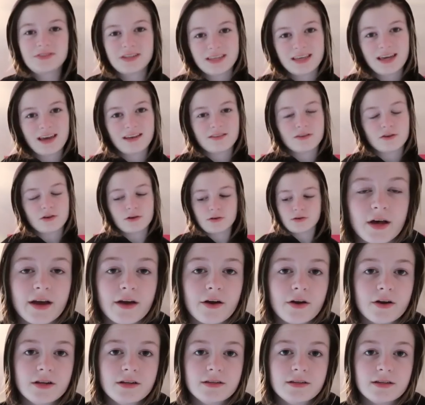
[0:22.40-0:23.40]
together. I
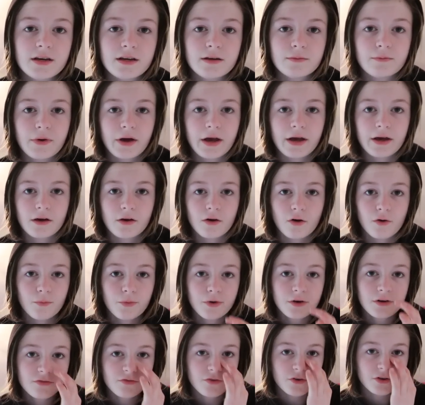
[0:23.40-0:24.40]
already did my
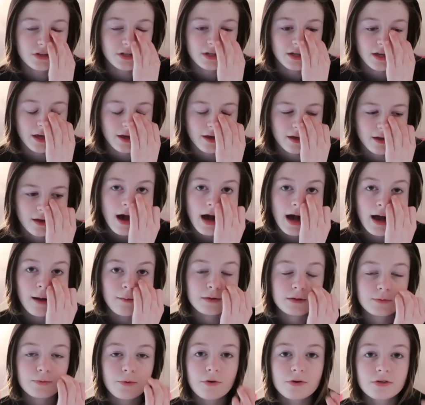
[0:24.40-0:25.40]
homework for today. I'm
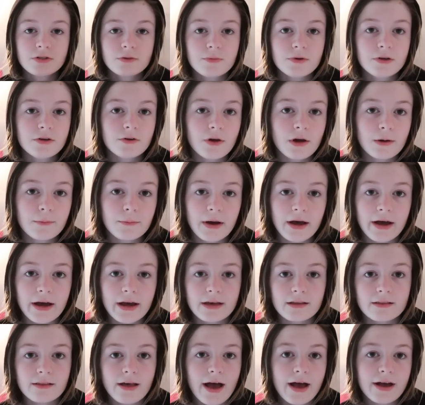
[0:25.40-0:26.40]
supposed to be doing
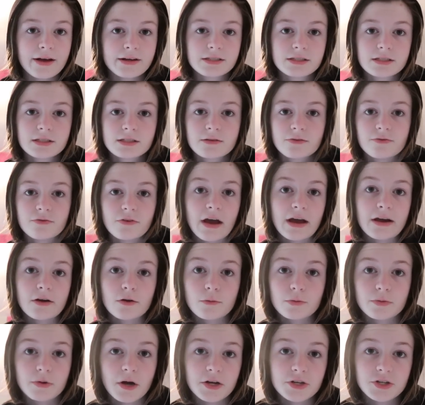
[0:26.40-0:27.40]
my last final
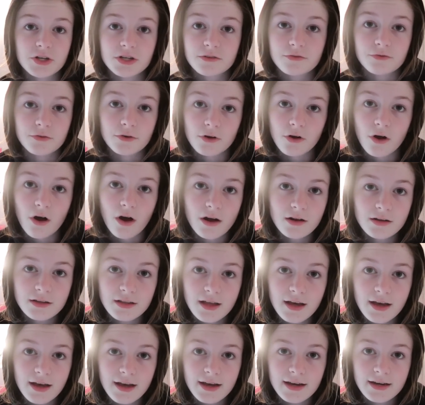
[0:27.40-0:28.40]
project for
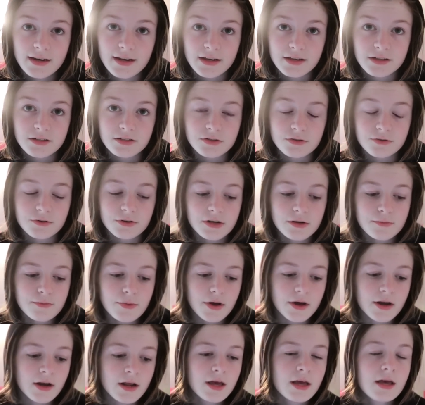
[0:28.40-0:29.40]
online history,
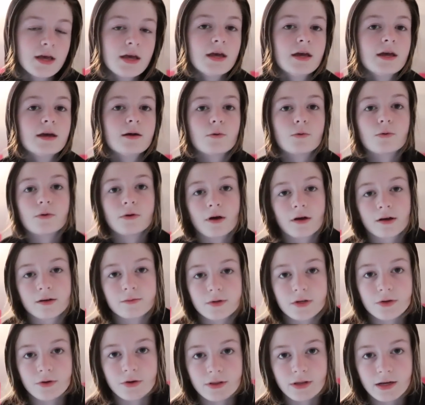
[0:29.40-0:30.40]
but we're not gonna
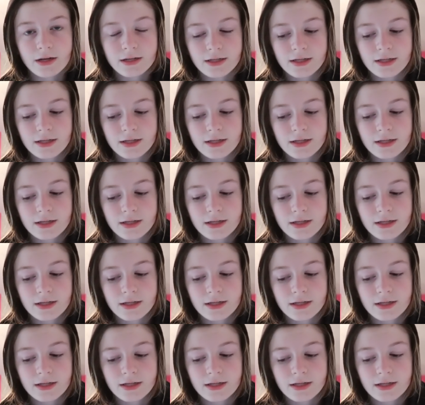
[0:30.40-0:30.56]
be doing that